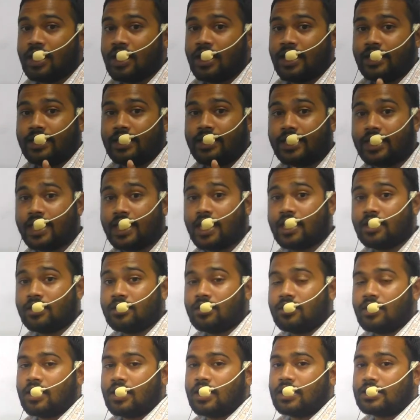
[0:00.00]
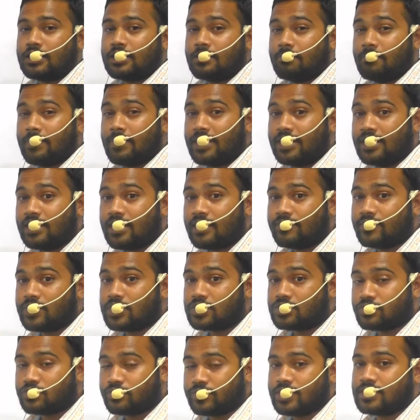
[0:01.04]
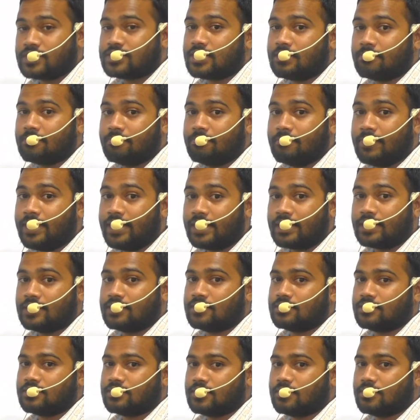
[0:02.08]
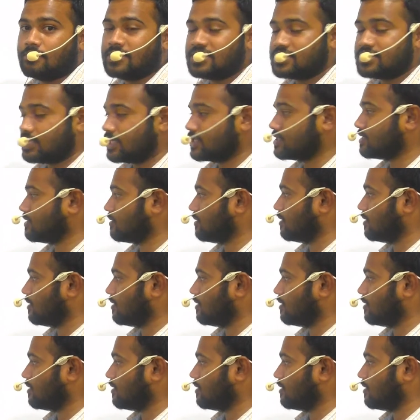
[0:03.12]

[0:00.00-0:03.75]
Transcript: again many of the students are make the mistakes